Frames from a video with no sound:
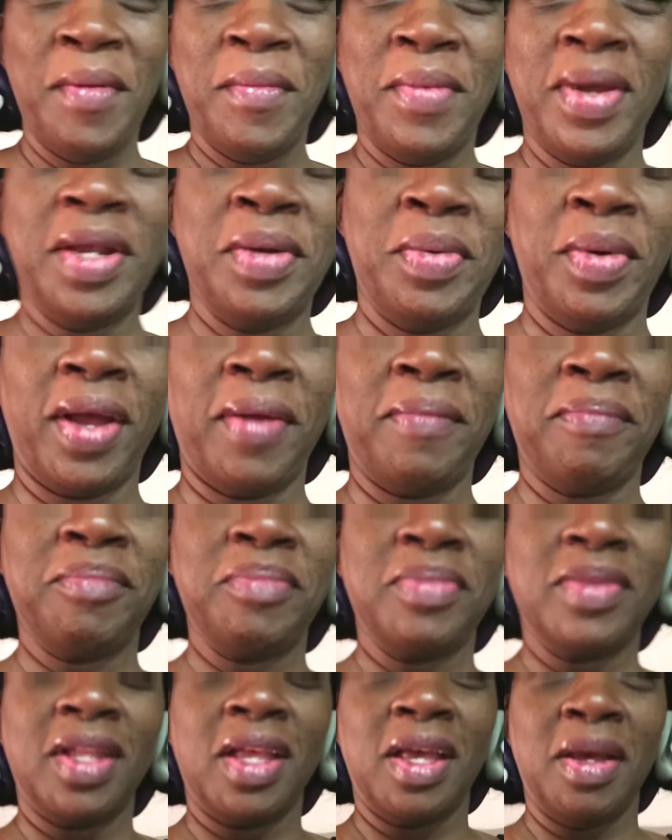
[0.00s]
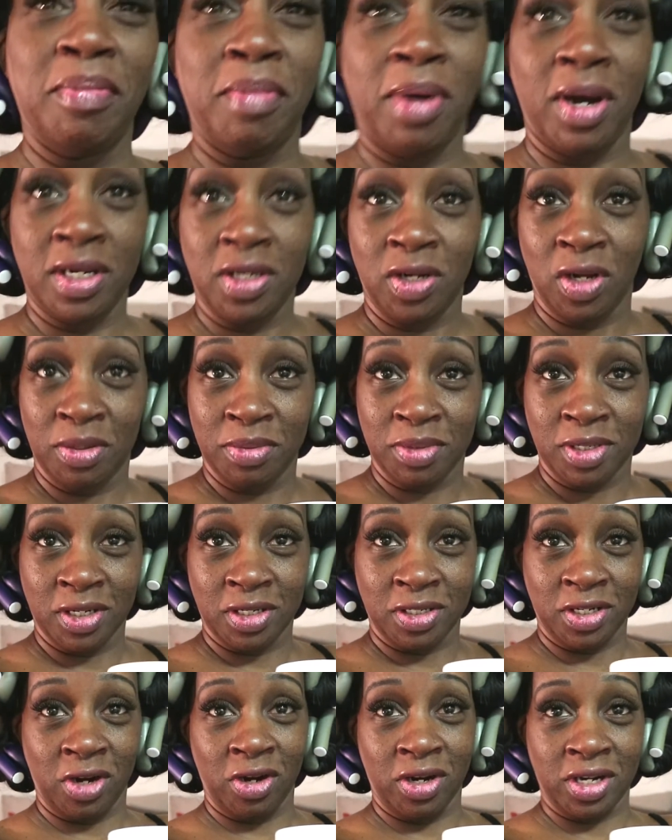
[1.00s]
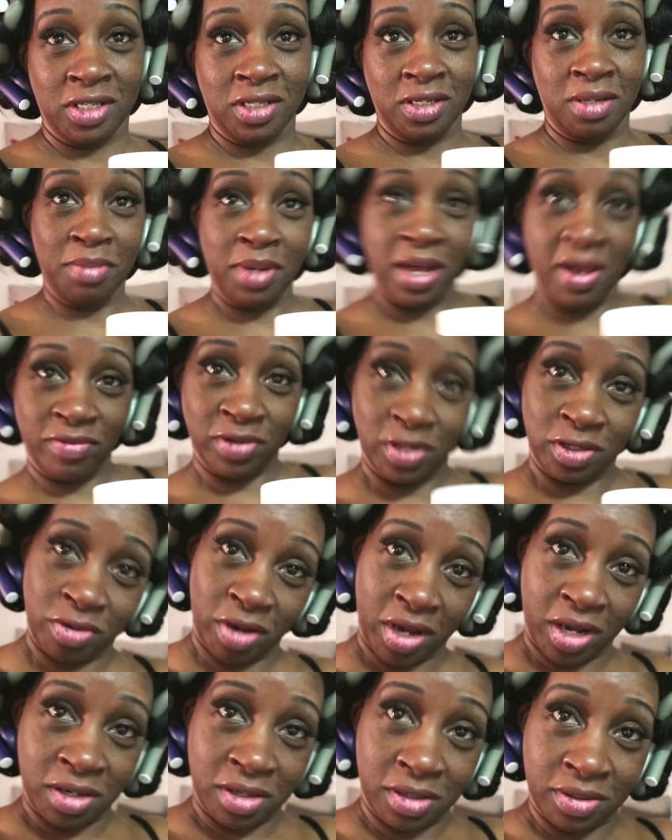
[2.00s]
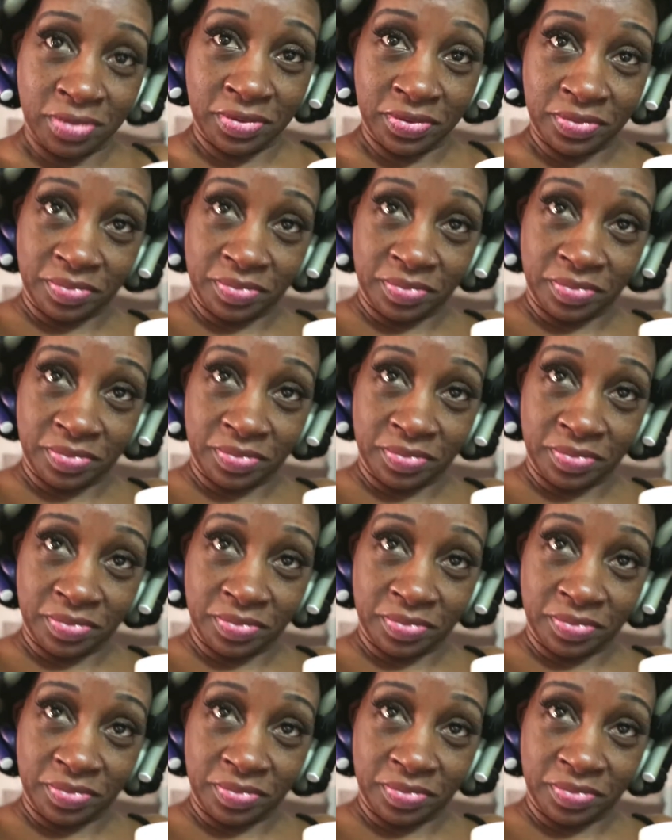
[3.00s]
but anyway, my underarms look dark, so I'm gonna have to try to